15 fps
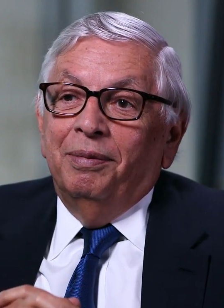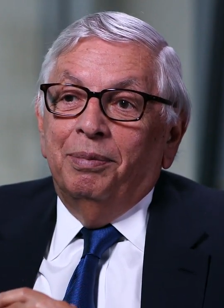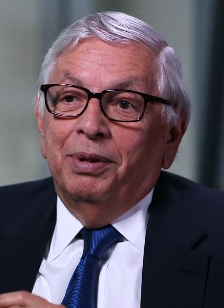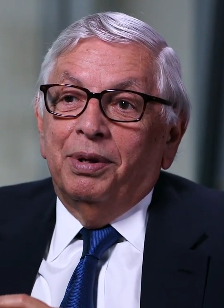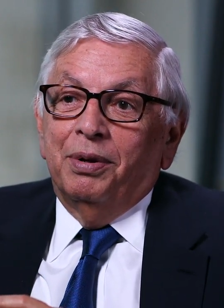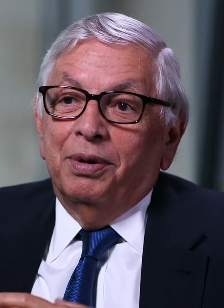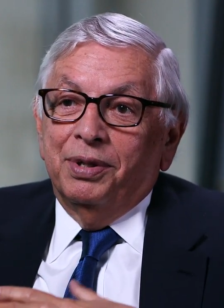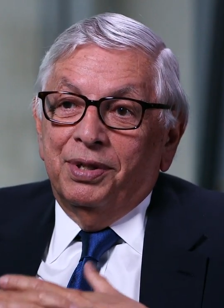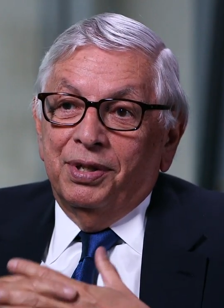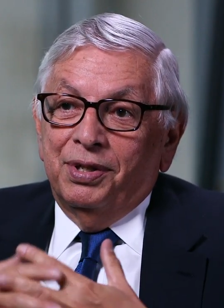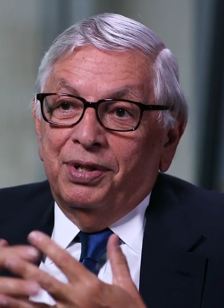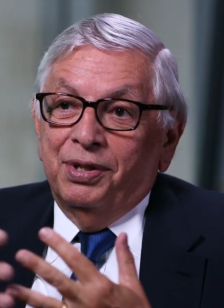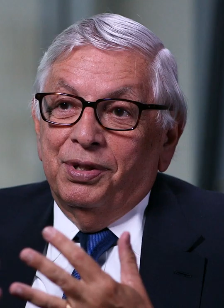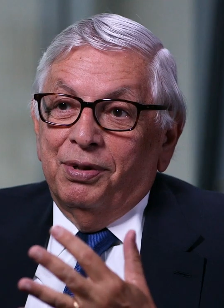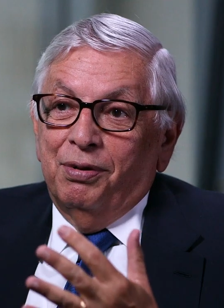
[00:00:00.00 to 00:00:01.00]
because
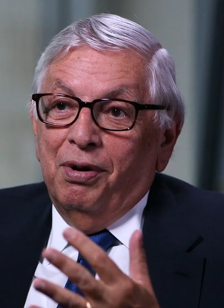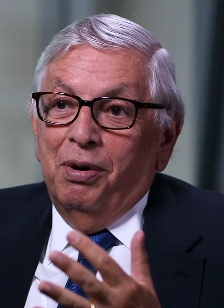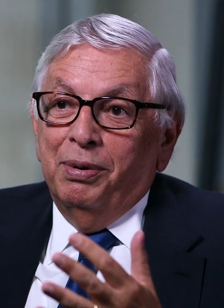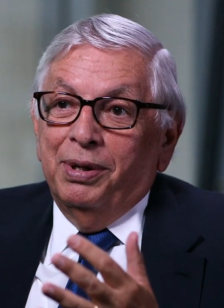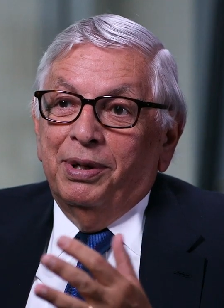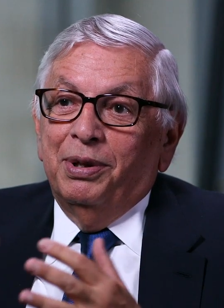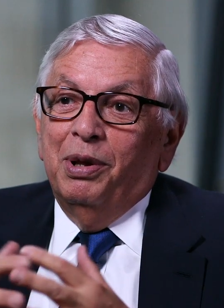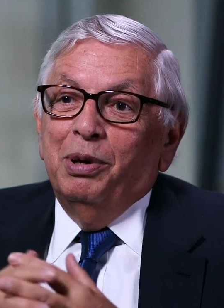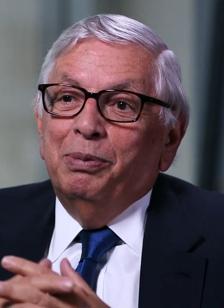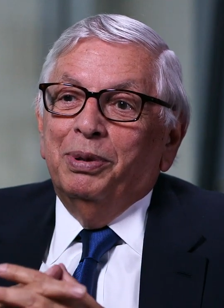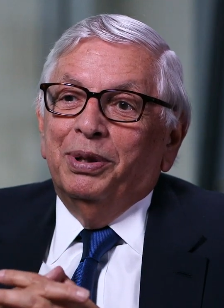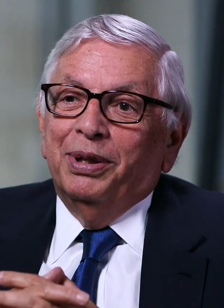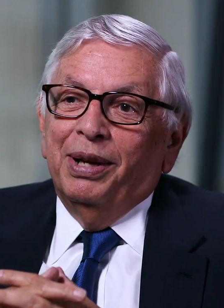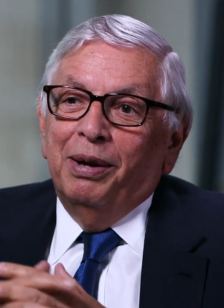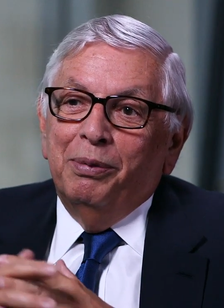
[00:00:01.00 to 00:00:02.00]
this is growing
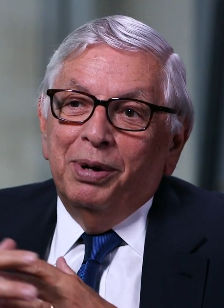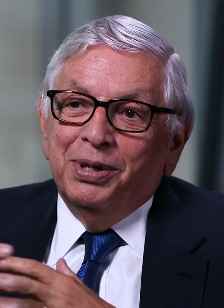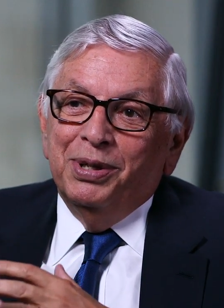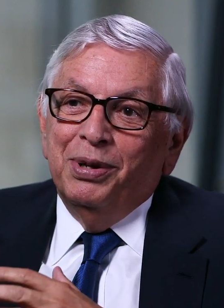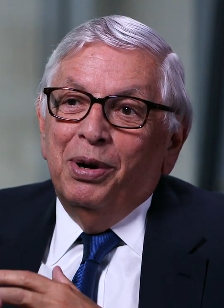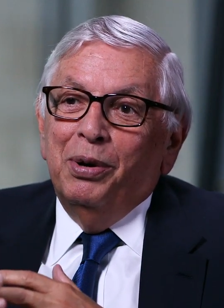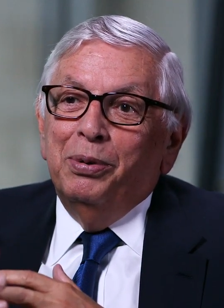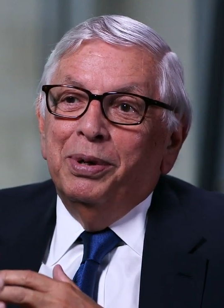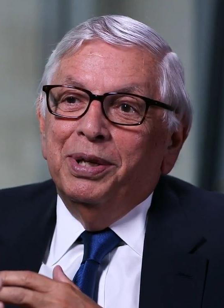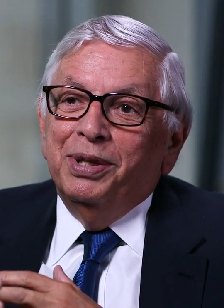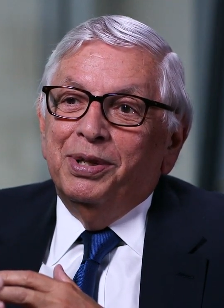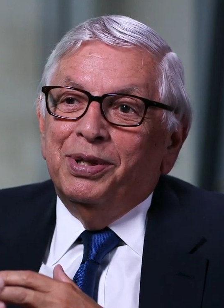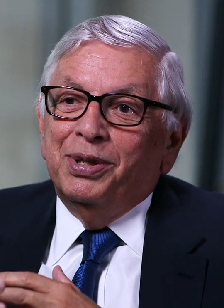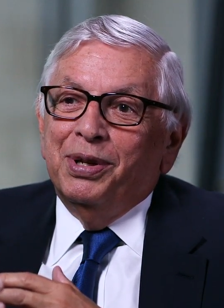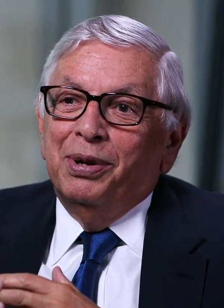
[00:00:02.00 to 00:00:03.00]
globally. I wasn't
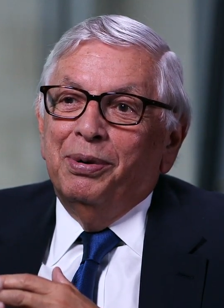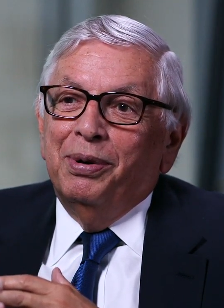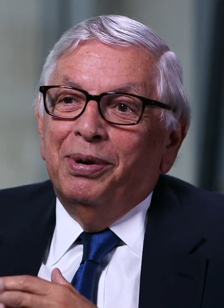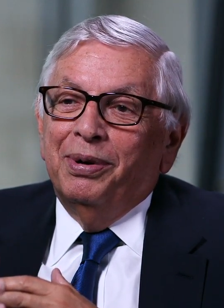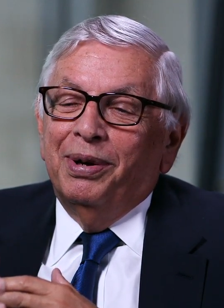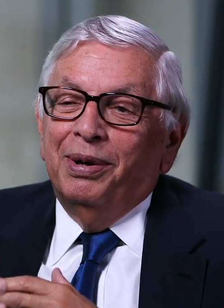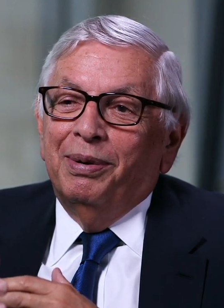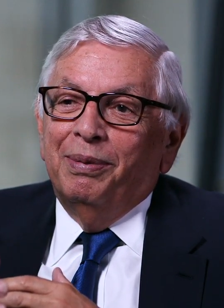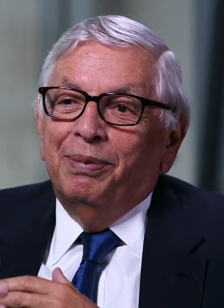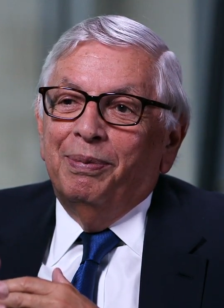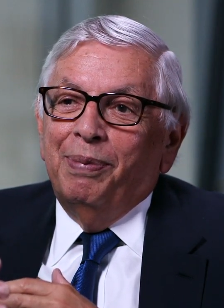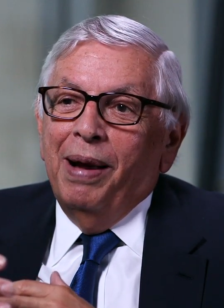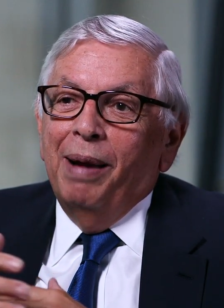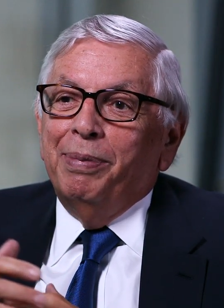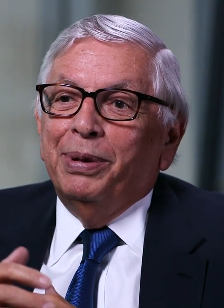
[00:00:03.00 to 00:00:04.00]
always so uh,
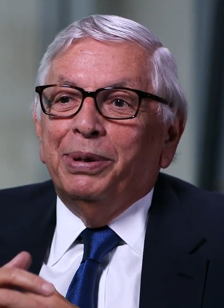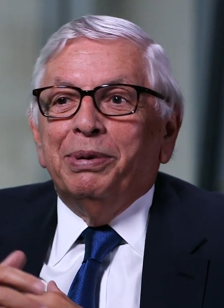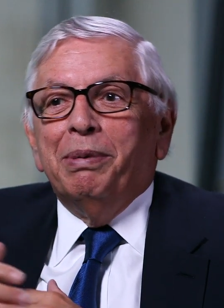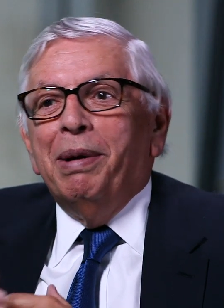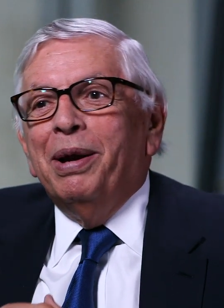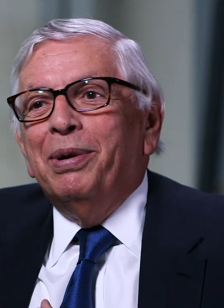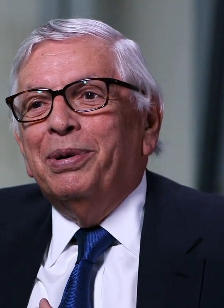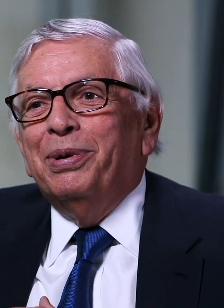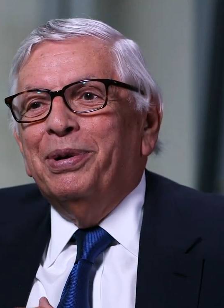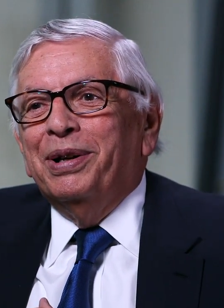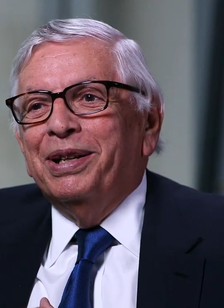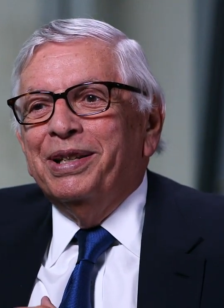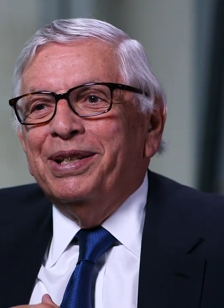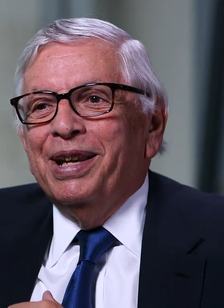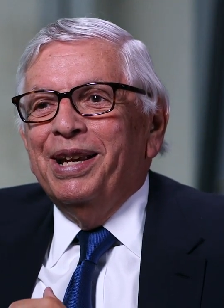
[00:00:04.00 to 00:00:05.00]
popular in my own
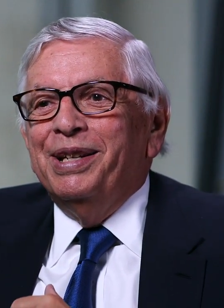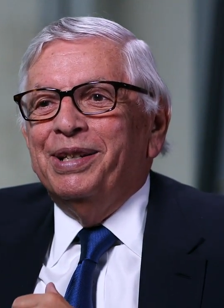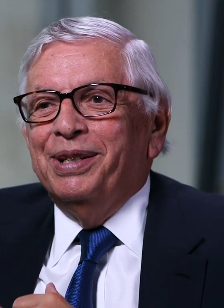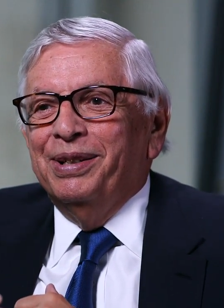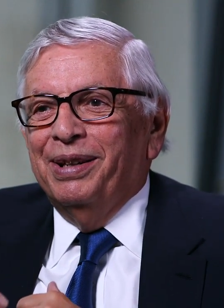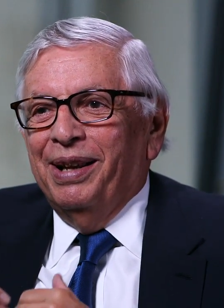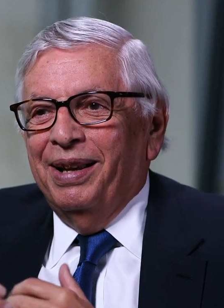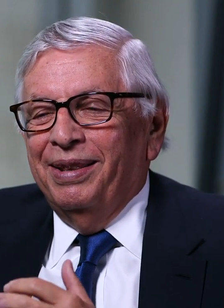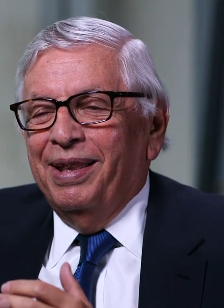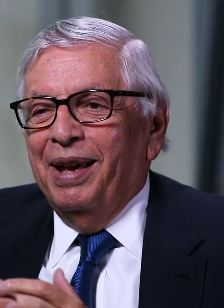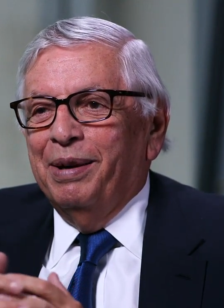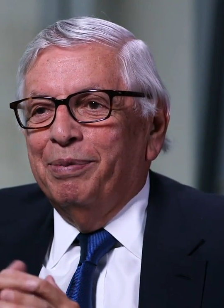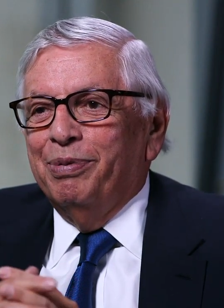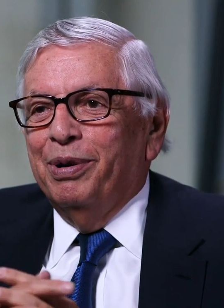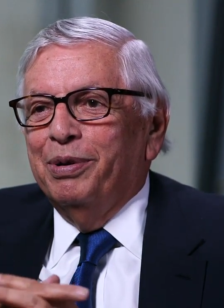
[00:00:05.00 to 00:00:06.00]
organization at
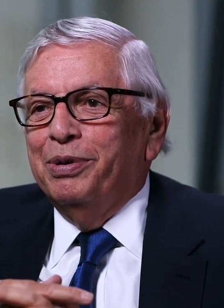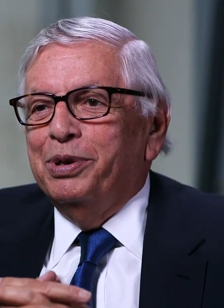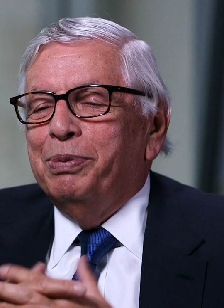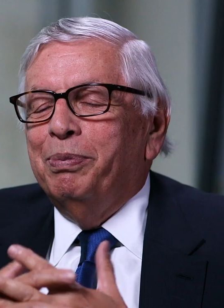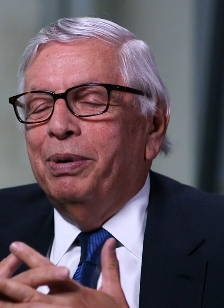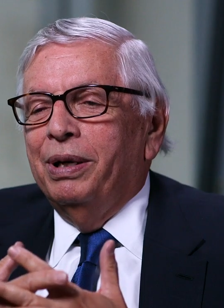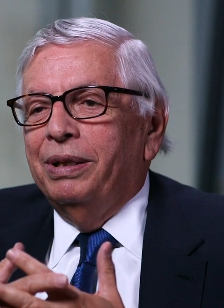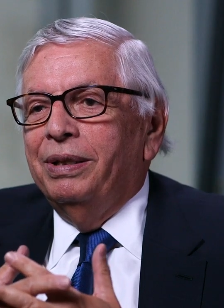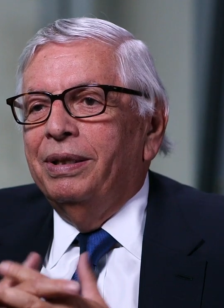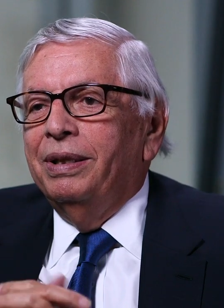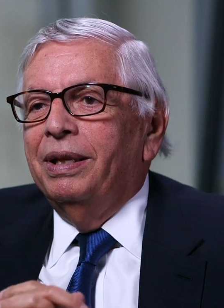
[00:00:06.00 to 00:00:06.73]
that approach, but